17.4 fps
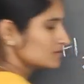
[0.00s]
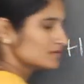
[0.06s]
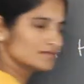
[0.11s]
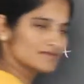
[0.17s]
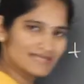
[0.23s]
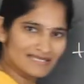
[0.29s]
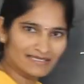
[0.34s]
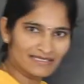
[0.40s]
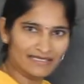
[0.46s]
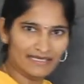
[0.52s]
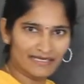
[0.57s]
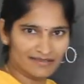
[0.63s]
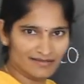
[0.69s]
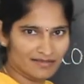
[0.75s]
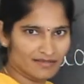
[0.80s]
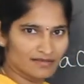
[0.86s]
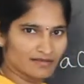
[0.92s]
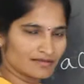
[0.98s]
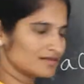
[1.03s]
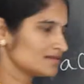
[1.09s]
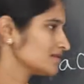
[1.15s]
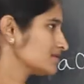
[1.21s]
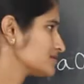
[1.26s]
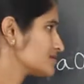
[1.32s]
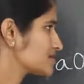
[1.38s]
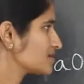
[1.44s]
Is it clear?
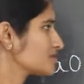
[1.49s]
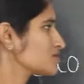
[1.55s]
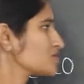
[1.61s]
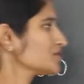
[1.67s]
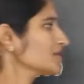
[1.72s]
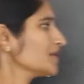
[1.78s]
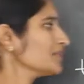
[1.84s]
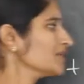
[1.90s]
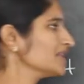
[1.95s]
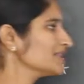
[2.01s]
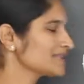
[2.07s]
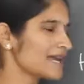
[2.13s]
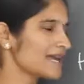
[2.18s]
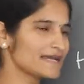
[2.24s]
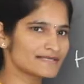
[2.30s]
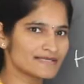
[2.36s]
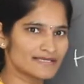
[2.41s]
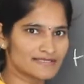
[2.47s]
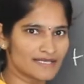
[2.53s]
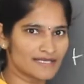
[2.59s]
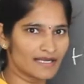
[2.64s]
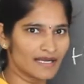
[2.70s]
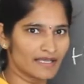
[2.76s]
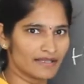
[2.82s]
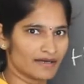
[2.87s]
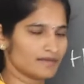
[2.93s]
So now we will
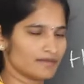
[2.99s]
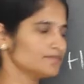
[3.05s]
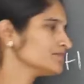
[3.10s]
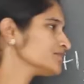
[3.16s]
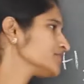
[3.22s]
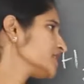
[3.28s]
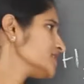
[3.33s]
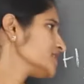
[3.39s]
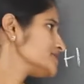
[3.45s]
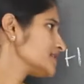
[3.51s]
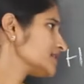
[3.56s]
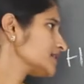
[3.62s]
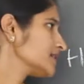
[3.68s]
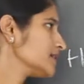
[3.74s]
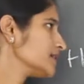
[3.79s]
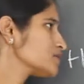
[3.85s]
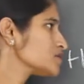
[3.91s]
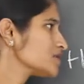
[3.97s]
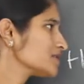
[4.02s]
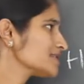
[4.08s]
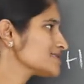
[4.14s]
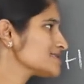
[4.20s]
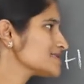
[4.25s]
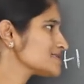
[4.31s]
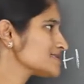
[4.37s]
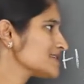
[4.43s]
tayar. Is it clear? So
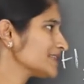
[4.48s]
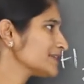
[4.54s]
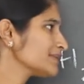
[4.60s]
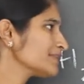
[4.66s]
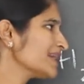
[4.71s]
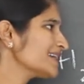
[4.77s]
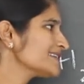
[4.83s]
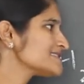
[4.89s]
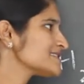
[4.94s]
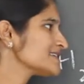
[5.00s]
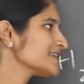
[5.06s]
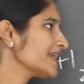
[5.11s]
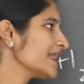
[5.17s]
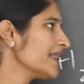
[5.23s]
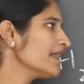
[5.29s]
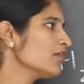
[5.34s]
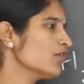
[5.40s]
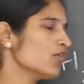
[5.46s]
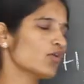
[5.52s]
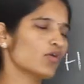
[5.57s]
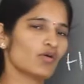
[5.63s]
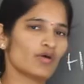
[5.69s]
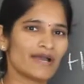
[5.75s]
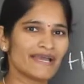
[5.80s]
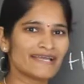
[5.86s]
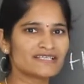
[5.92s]
this is nothing but
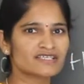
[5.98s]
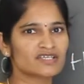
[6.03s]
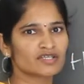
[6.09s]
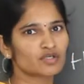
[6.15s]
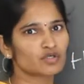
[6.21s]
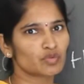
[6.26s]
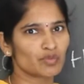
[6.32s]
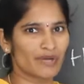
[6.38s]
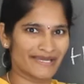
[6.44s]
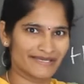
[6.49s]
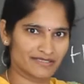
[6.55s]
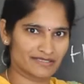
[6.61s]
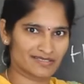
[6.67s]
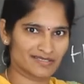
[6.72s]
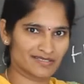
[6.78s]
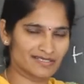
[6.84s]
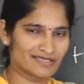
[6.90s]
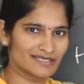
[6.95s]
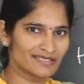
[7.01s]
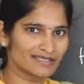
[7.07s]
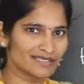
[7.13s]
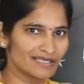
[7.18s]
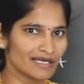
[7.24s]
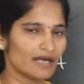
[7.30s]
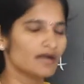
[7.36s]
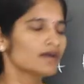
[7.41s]
CaOH twice. Is it
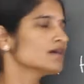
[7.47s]
clear?